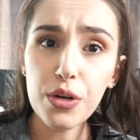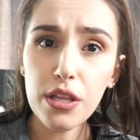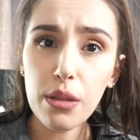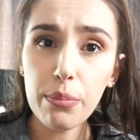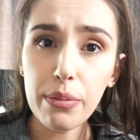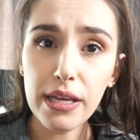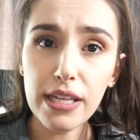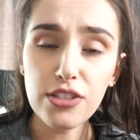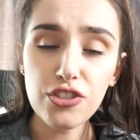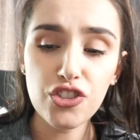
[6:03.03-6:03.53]
to the
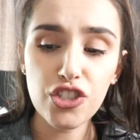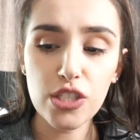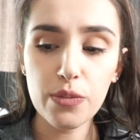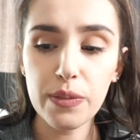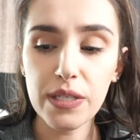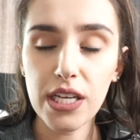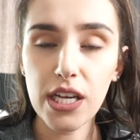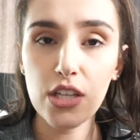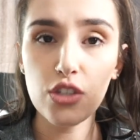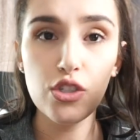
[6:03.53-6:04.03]
bins just
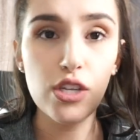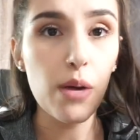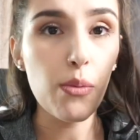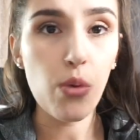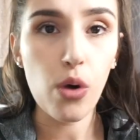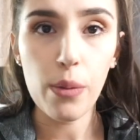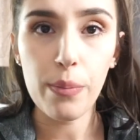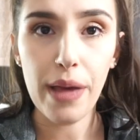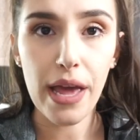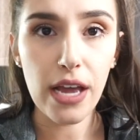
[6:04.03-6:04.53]
because you get
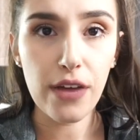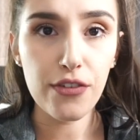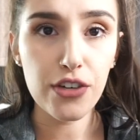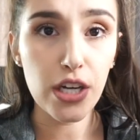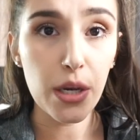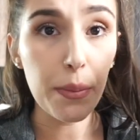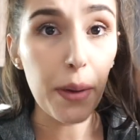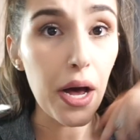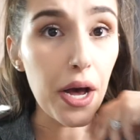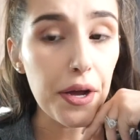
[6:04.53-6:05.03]
more bang for
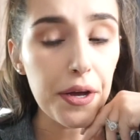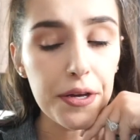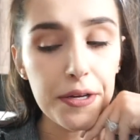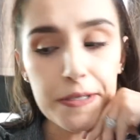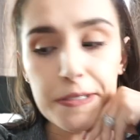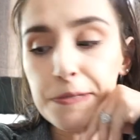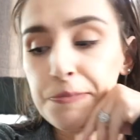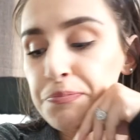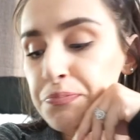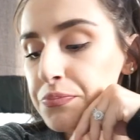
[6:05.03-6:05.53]
your buck.
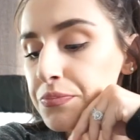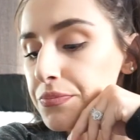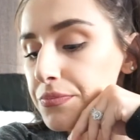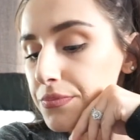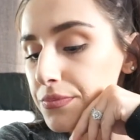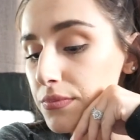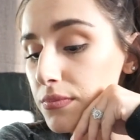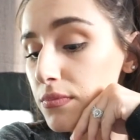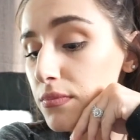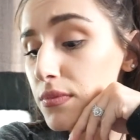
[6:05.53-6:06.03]

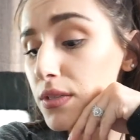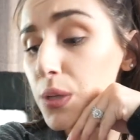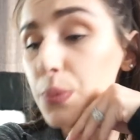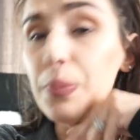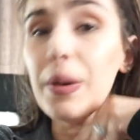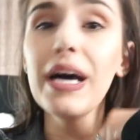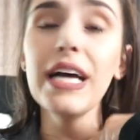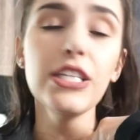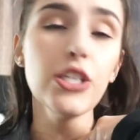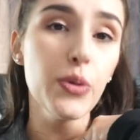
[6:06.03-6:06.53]

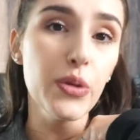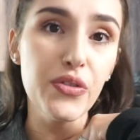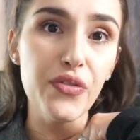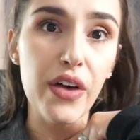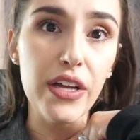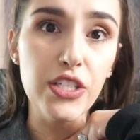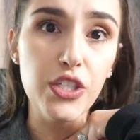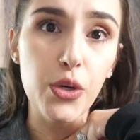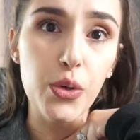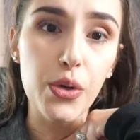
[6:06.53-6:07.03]
But it's always
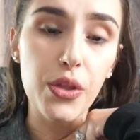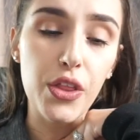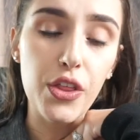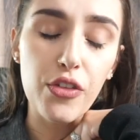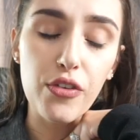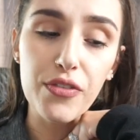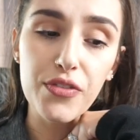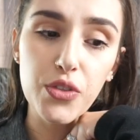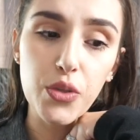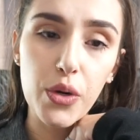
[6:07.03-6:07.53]
fun to go to the
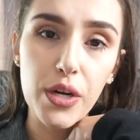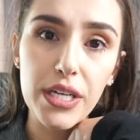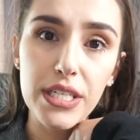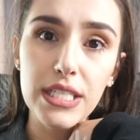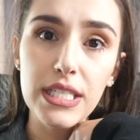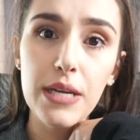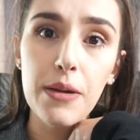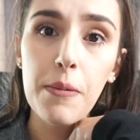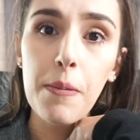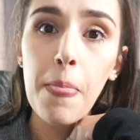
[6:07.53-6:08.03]
thrift stores
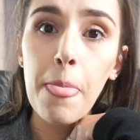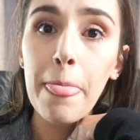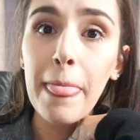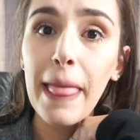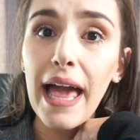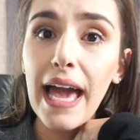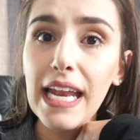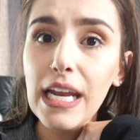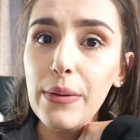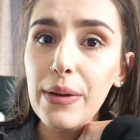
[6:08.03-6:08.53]

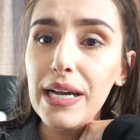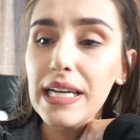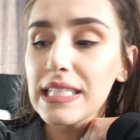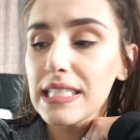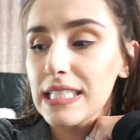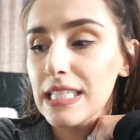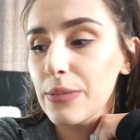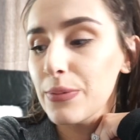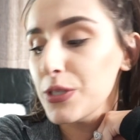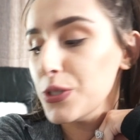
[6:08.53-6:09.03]
anyways and
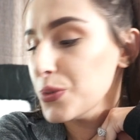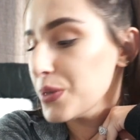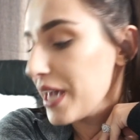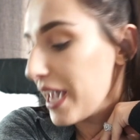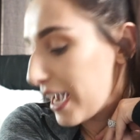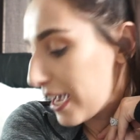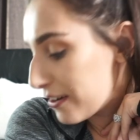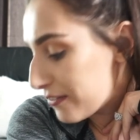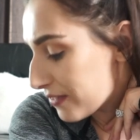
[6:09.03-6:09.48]
see what you can